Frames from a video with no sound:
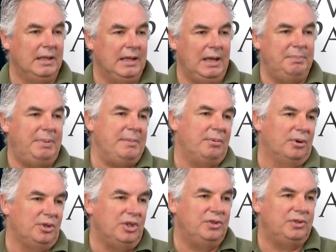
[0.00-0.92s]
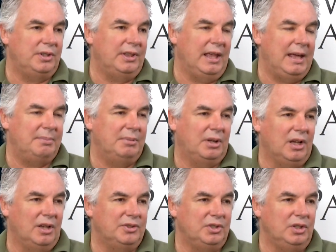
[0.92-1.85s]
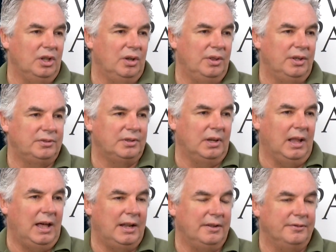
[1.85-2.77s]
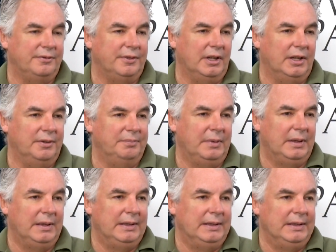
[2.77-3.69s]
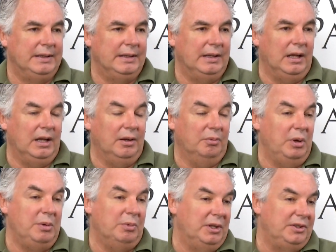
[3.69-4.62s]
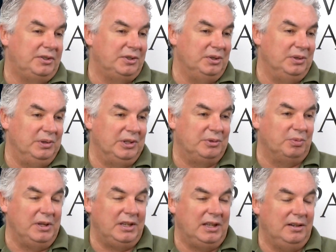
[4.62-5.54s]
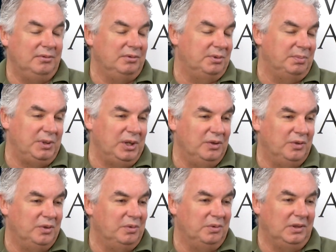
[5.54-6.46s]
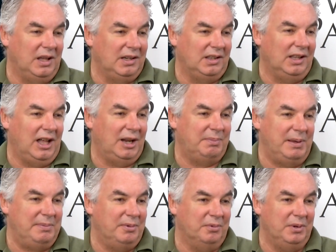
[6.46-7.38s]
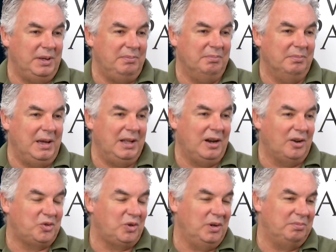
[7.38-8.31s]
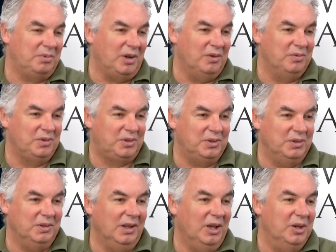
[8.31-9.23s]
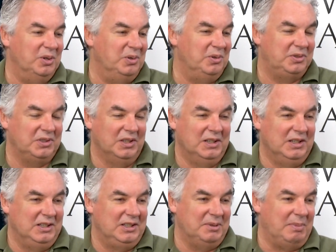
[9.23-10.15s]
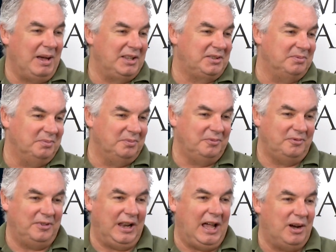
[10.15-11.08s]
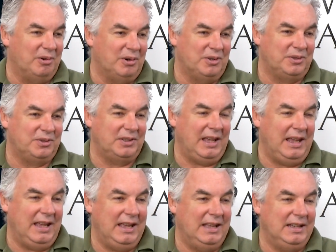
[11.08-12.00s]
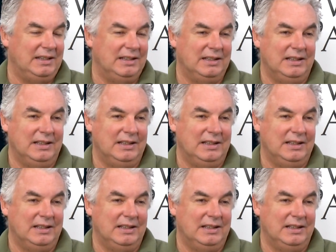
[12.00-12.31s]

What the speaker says: And people are used to that because, you know, there's a lot of... we went to this weekend, it was beautiful, like a lot of people. We made our trip over to Lowe's to buy some flowers, and